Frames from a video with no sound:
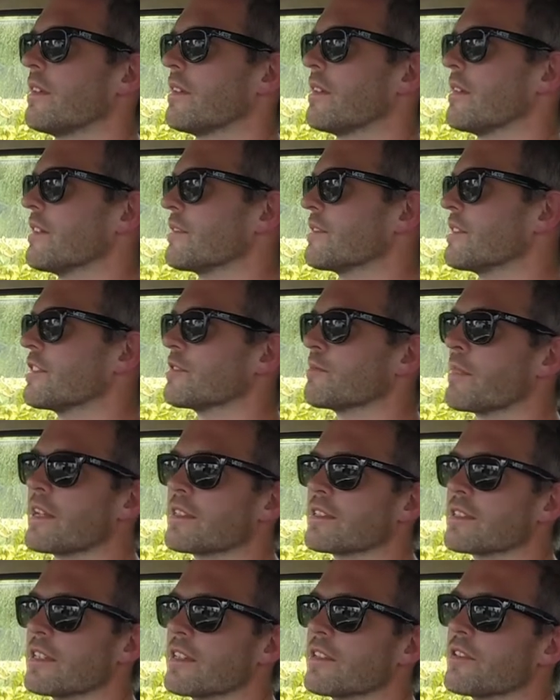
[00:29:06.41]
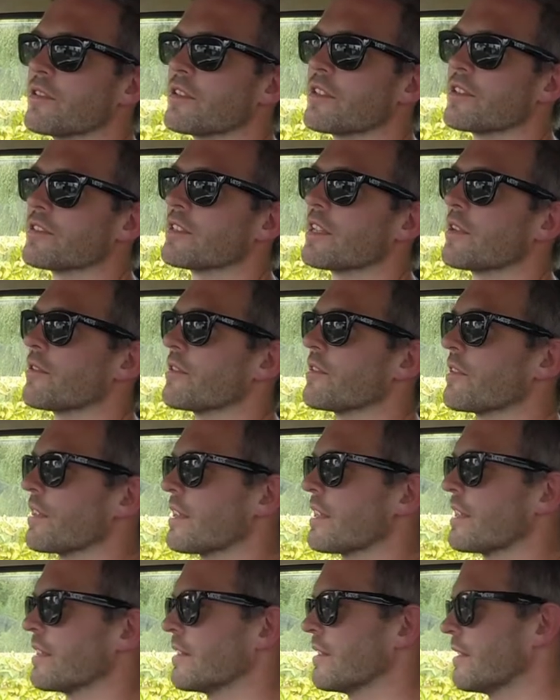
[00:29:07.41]
a uh, dismantler who can sell you
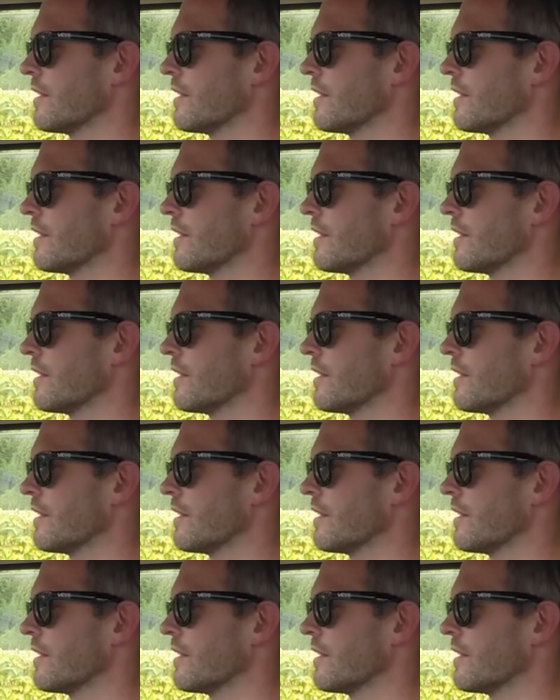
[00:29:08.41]
the